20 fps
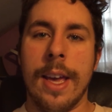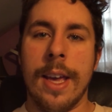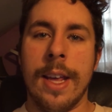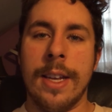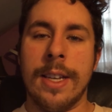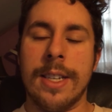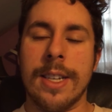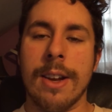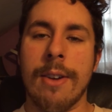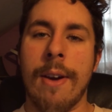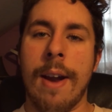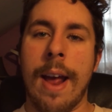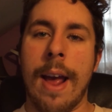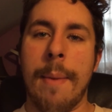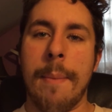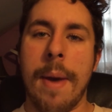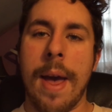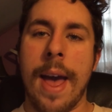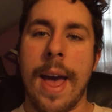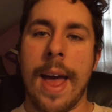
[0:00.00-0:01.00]

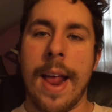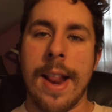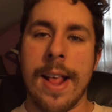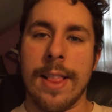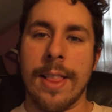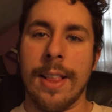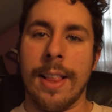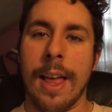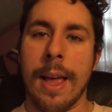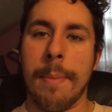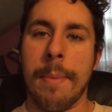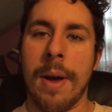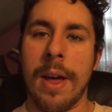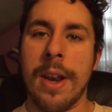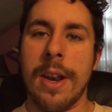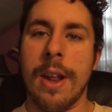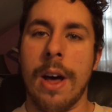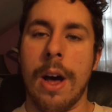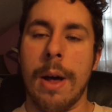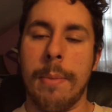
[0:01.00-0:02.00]
Instagram, and hit the like
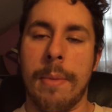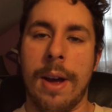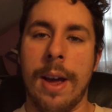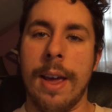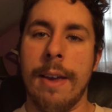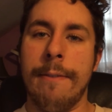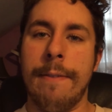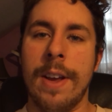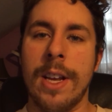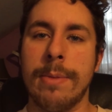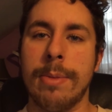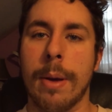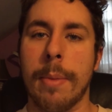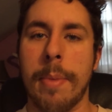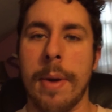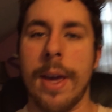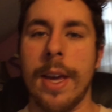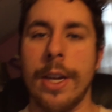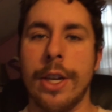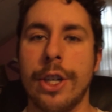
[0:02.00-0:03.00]
button on my Facebook
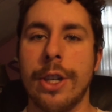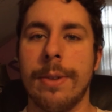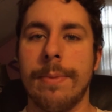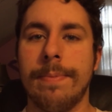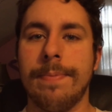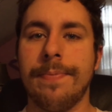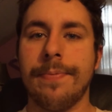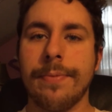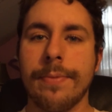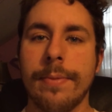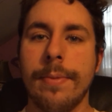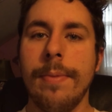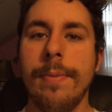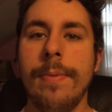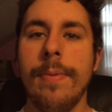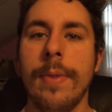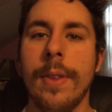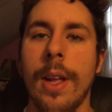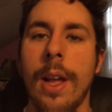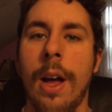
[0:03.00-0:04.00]
page.
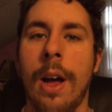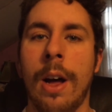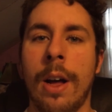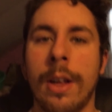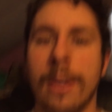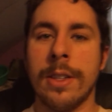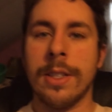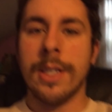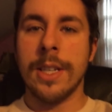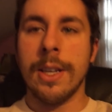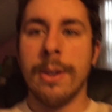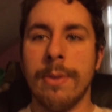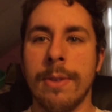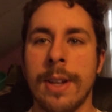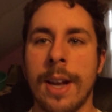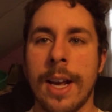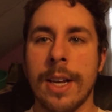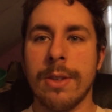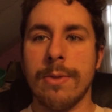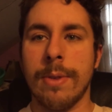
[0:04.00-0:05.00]
I'll see you in
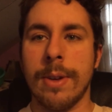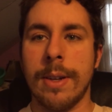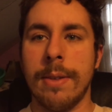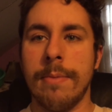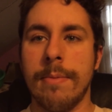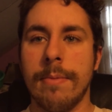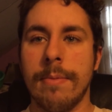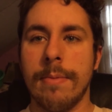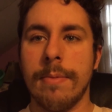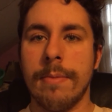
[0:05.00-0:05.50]
the next one.